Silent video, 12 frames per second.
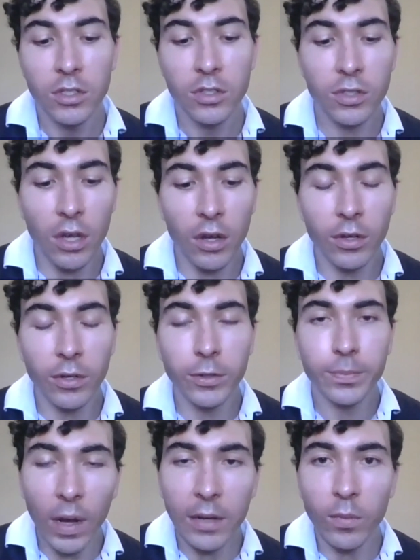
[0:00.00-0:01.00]
So
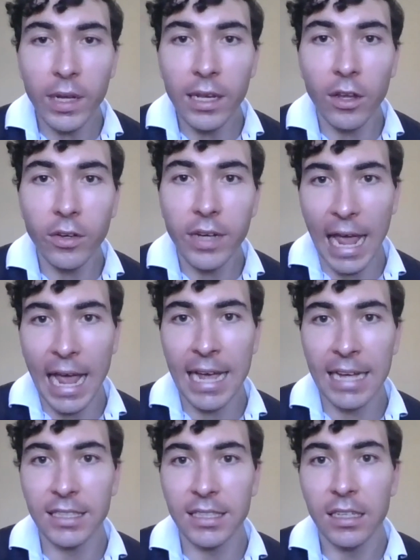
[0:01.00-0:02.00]
when we look
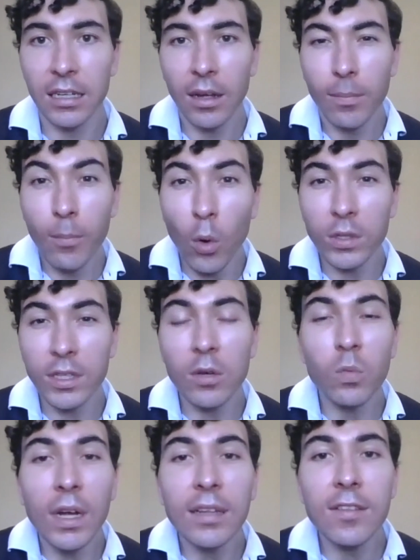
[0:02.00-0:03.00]
at more
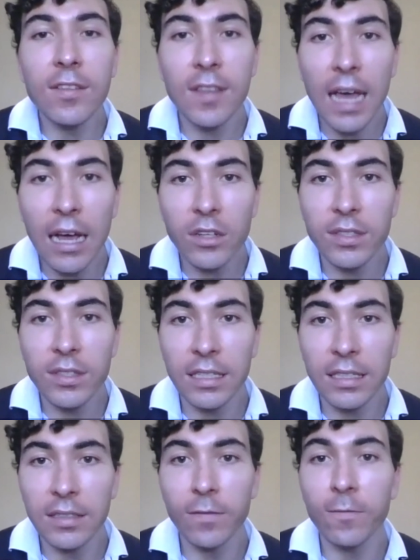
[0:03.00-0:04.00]
than
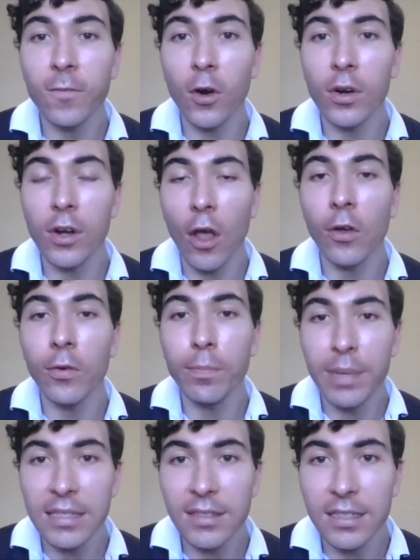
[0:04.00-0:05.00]
1,000
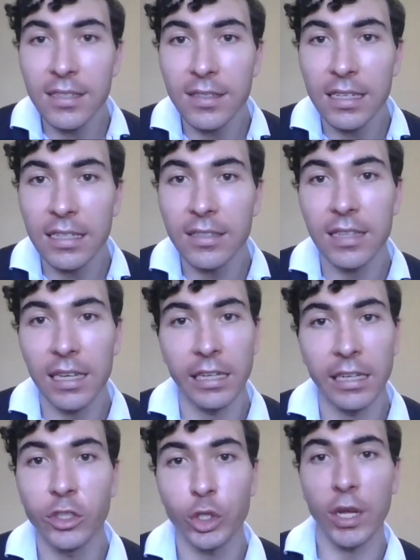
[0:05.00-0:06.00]
foreign-owned businesses
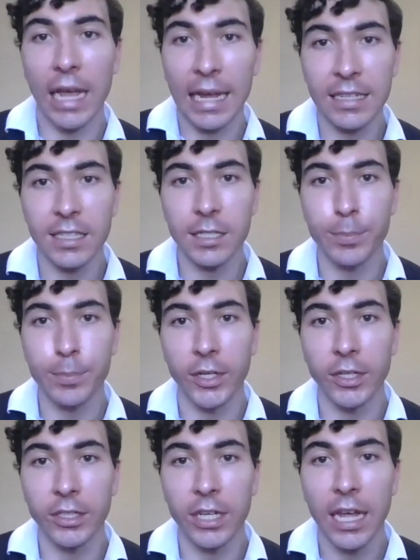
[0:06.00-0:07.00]
in
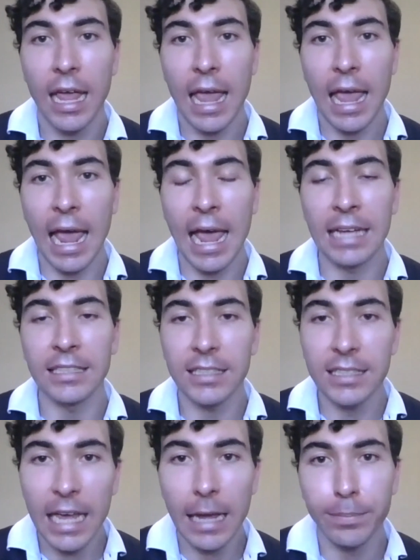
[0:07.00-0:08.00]
Johannesburg and
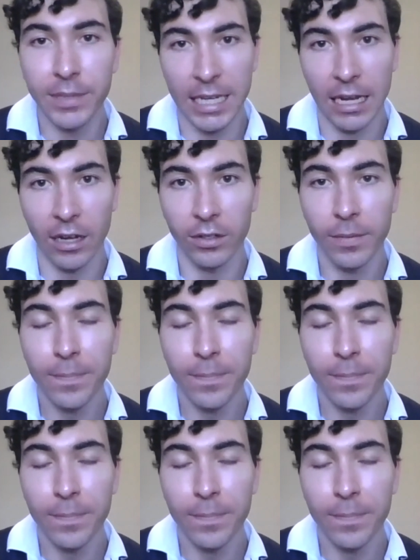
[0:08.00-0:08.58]
Cape Town,